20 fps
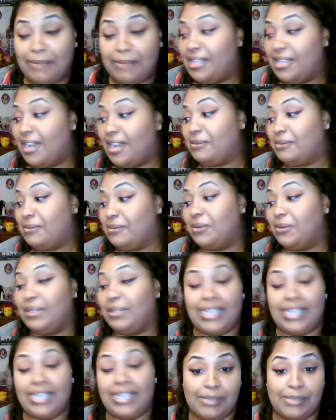then I was gonna
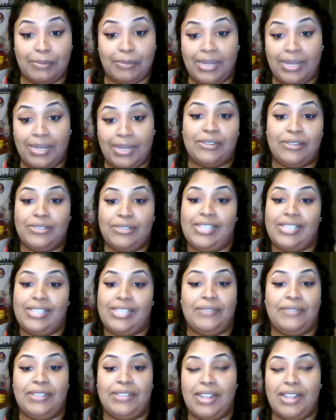look at some planner
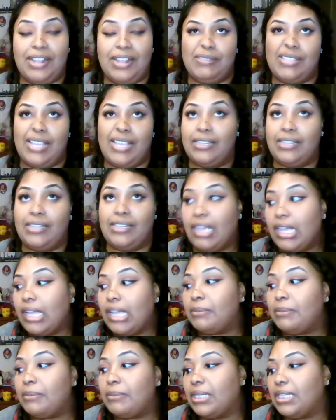stuff, and then I was like,
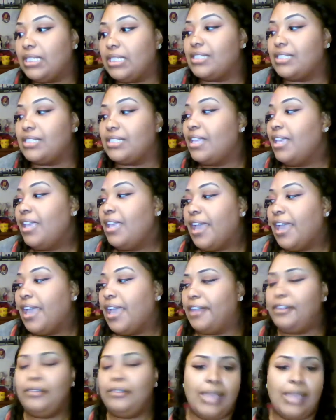nah, because
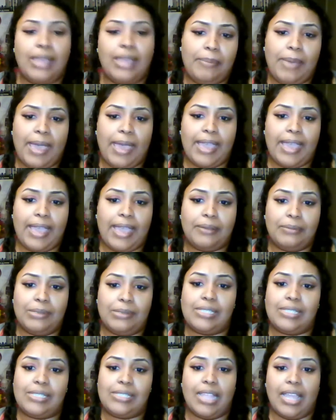I knew that pack
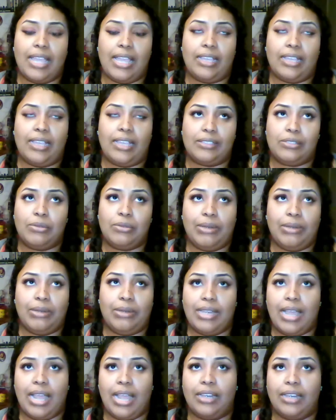was like twenty
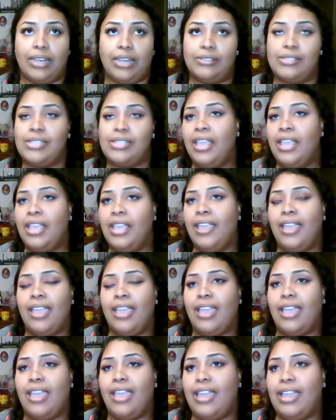dollars,
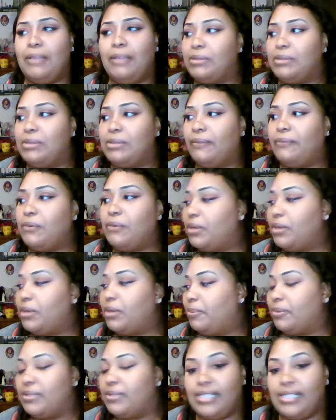and with the forty
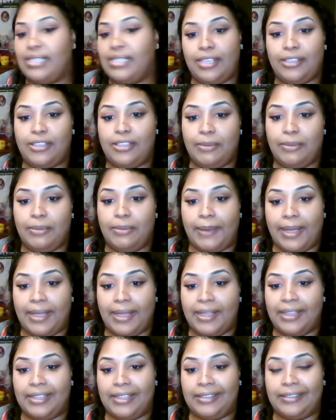percent
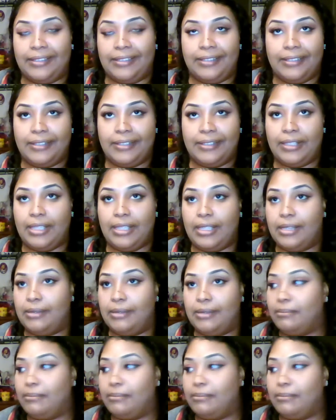coupon, it